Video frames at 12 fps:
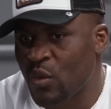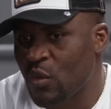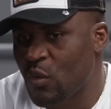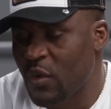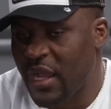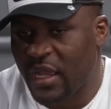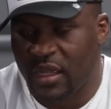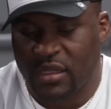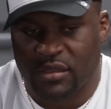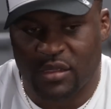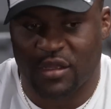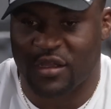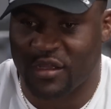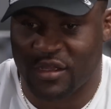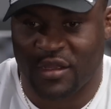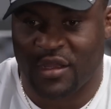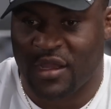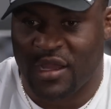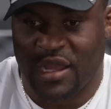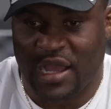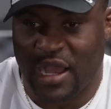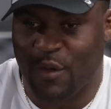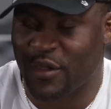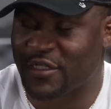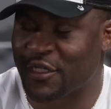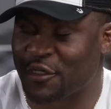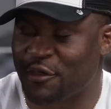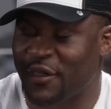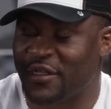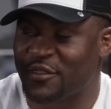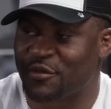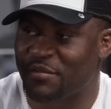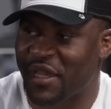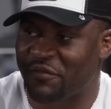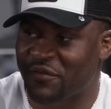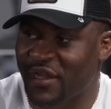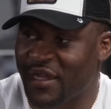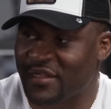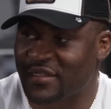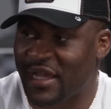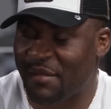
Well, I wasn't going to make friends.